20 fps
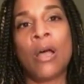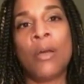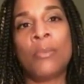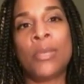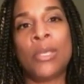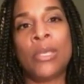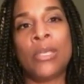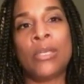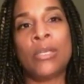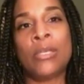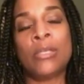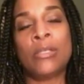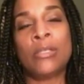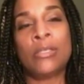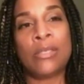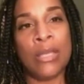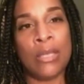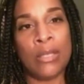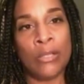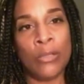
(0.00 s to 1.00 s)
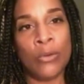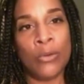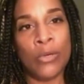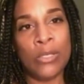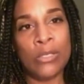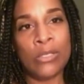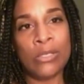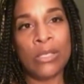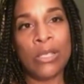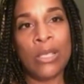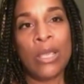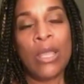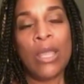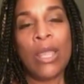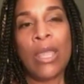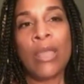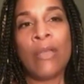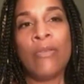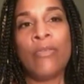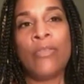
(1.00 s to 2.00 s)
in St. Louis.
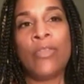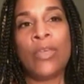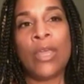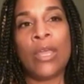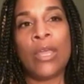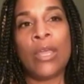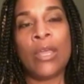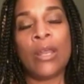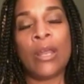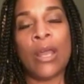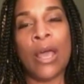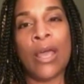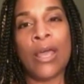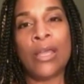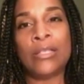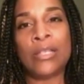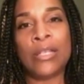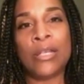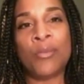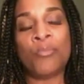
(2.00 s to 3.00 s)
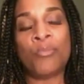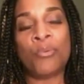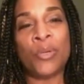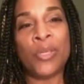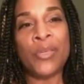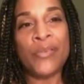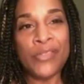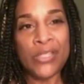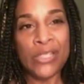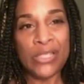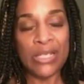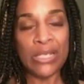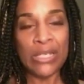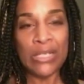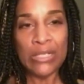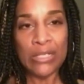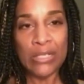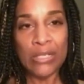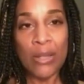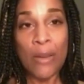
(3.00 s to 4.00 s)
And then I did a brief
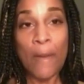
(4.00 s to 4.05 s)
stint